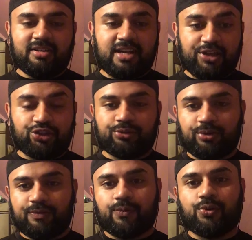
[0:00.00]
nature
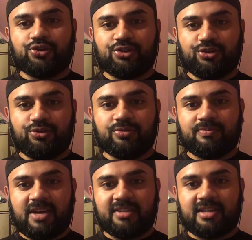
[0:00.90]
will force you to
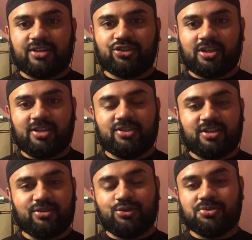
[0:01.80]
make that change,
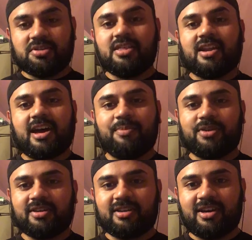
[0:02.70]
and you see that
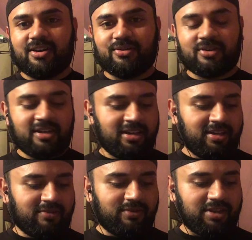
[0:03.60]
happening now
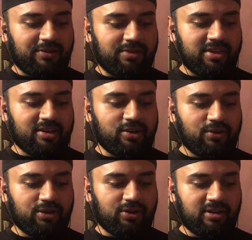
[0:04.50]
with everything
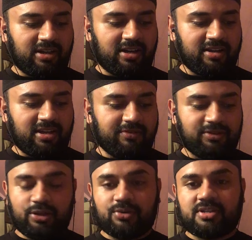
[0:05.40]
going online. Even
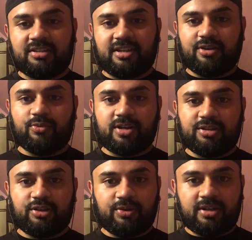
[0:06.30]
those that didn't want to
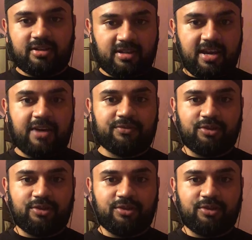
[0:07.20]
do it, they have